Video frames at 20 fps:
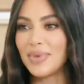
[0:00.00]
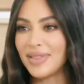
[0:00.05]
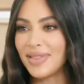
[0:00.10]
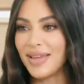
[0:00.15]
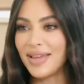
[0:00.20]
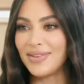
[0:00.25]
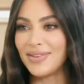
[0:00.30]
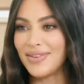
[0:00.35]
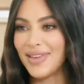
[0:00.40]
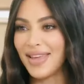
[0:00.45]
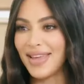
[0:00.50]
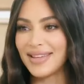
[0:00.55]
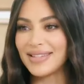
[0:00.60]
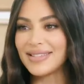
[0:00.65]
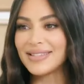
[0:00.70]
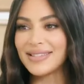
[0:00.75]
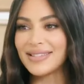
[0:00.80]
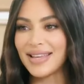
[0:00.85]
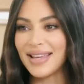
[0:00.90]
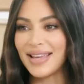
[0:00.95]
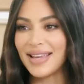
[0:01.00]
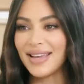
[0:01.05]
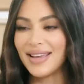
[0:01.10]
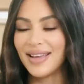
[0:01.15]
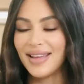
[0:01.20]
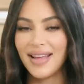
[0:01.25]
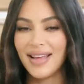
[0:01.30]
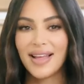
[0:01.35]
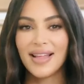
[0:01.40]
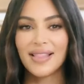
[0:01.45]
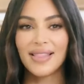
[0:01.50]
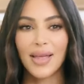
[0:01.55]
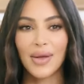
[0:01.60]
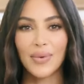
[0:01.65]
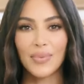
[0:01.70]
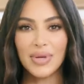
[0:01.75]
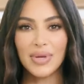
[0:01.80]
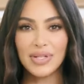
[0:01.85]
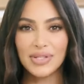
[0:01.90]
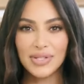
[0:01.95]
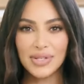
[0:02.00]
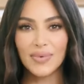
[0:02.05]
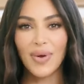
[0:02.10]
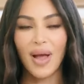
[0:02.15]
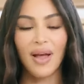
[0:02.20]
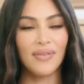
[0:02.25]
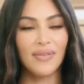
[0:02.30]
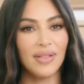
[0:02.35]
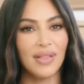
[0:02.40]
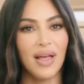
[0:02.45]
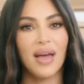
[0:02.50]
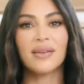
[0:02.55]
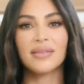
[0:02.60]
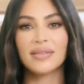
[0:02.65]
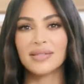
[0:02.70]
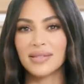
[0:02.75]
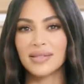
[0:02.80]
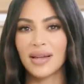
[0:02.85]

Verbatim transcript: live in the family home, he would quote, buy buy the